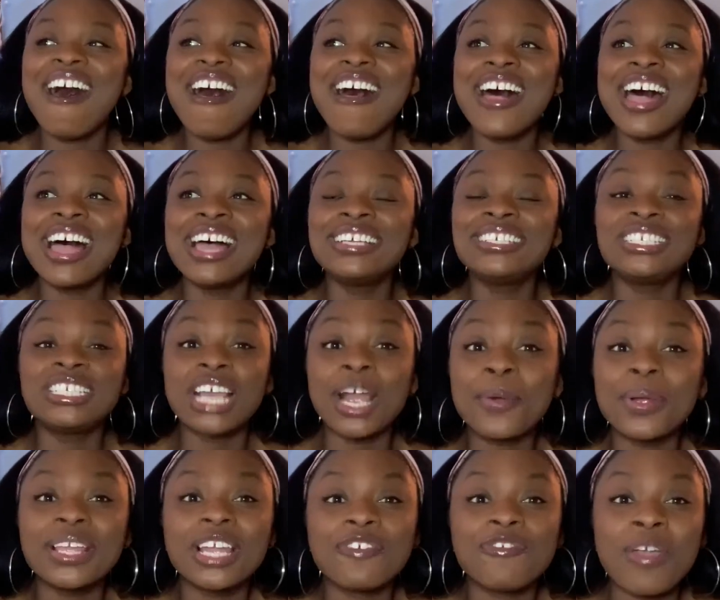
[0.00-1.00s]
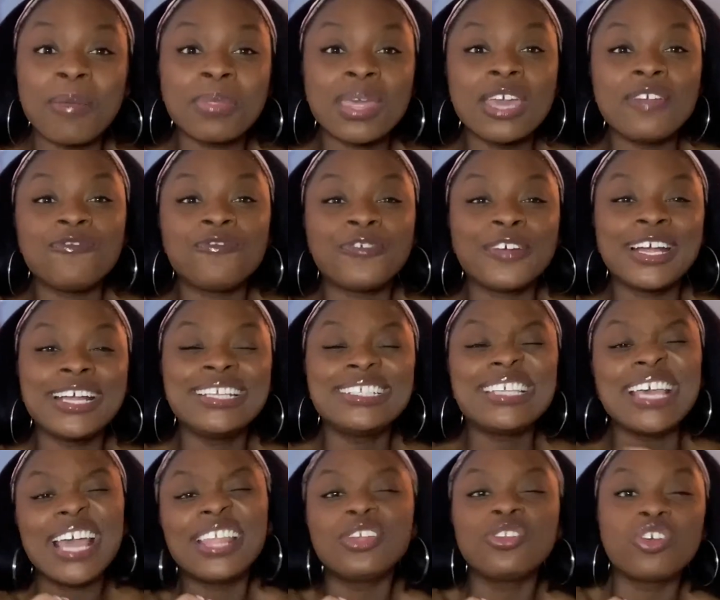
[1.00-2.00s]
Uh, share with your family and
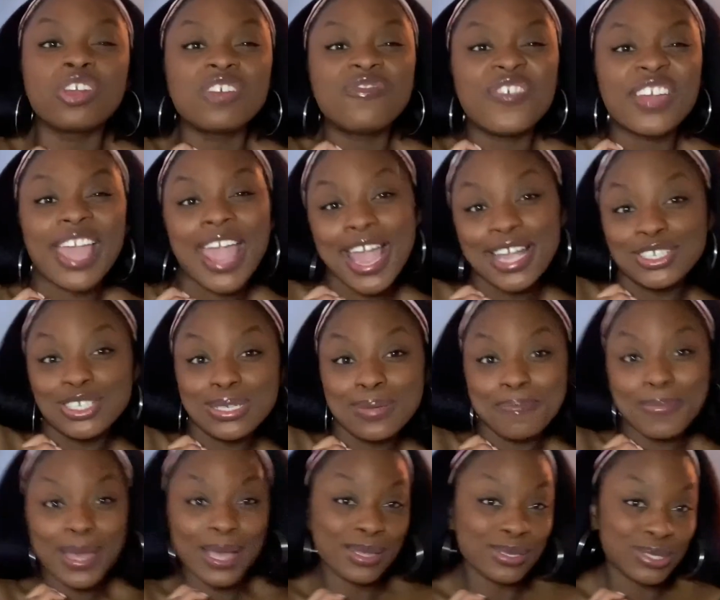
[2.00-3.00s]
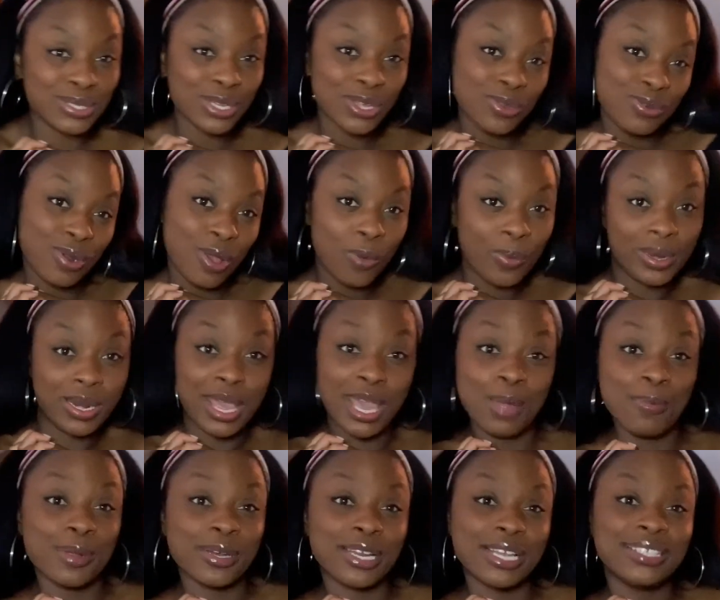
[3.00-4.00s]
friends. Hit the notification bell so you know when
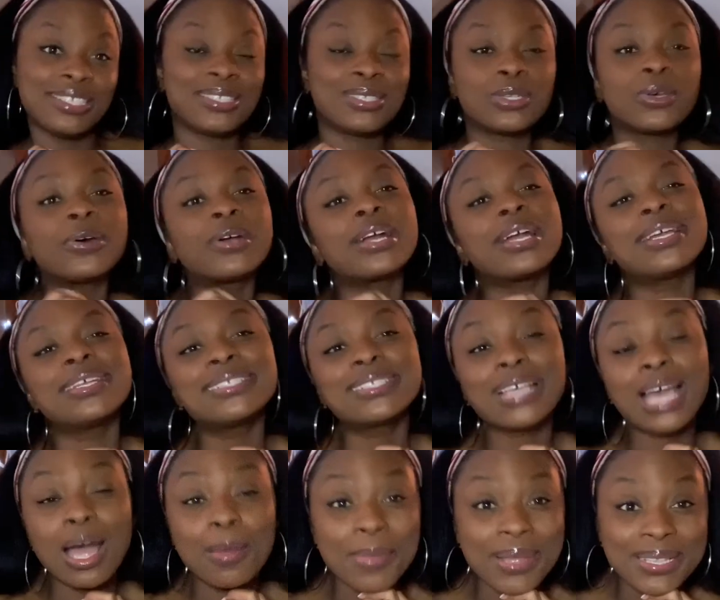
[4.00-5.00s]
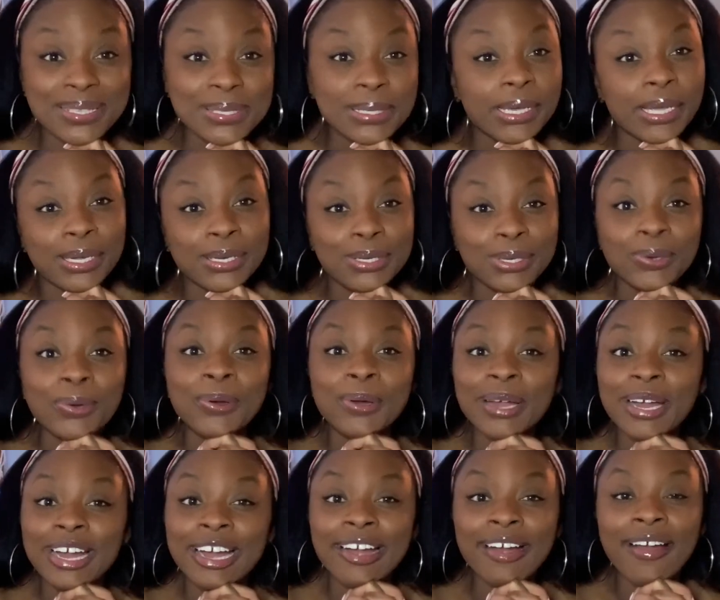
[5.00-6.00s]
Amber Next Door is coming to your
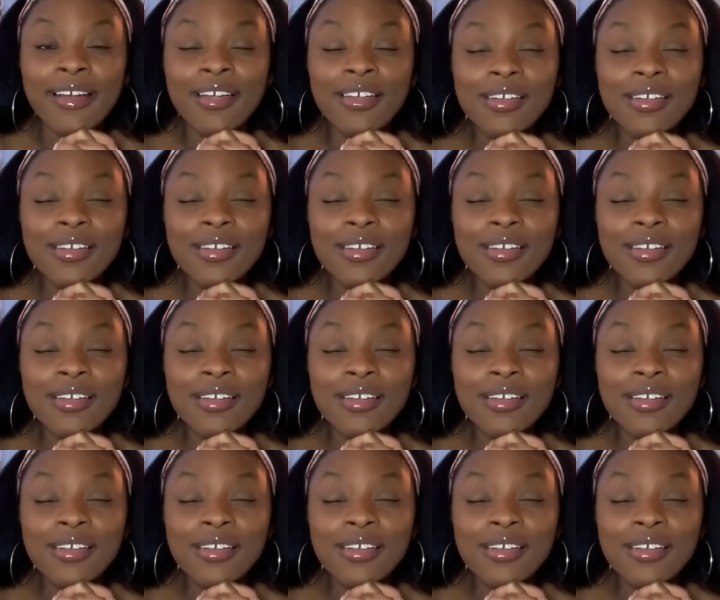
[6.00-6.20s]
door.